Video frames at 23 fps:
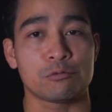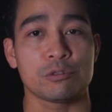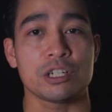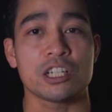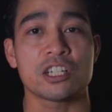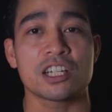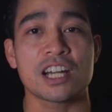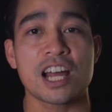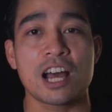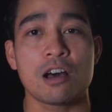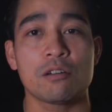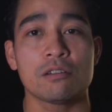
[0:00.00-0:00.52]

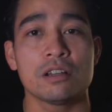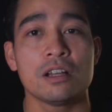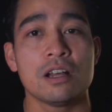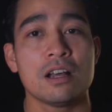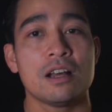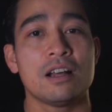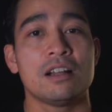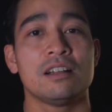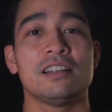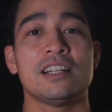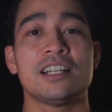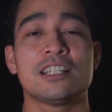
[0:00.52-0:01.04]
reach out,
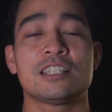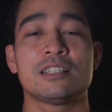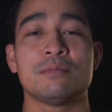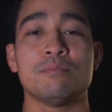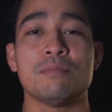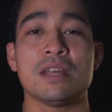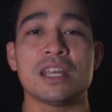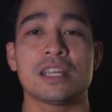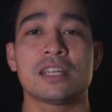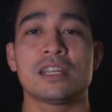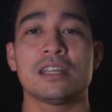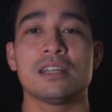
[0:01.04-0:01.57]
Let's
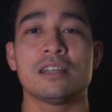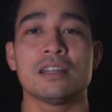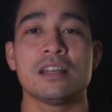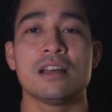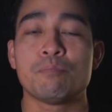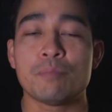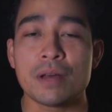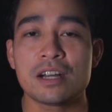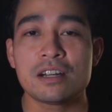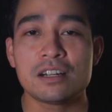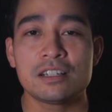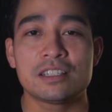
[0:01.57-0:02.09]
make it
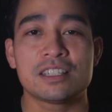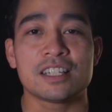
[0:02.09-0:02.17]
better